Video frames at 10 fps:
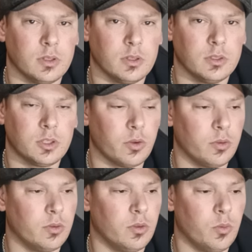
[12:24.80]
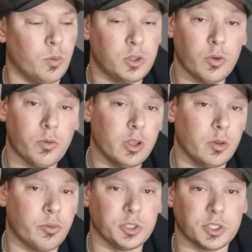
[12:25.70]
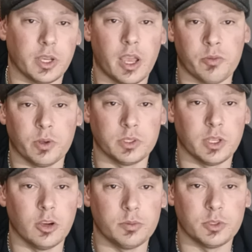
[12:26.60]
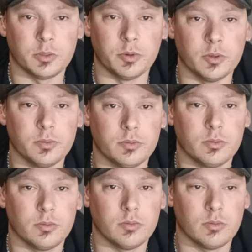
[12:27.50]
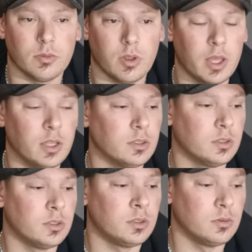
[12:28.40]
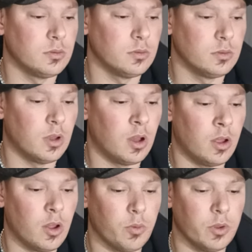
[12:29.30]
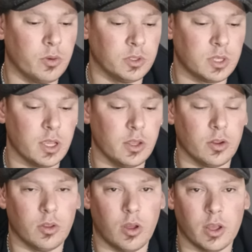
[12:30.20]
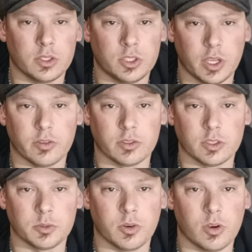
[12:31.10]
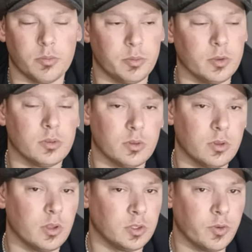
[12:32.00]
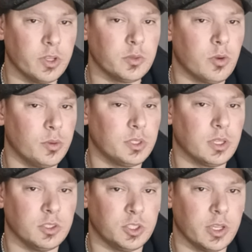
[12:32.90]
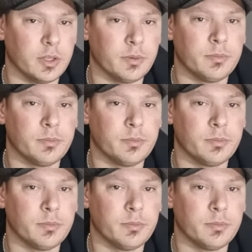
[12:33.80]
So we do really appreciate everyone's help and support. And I know we always say, you know, like, share, and subscribe, but there's a reason why we say share.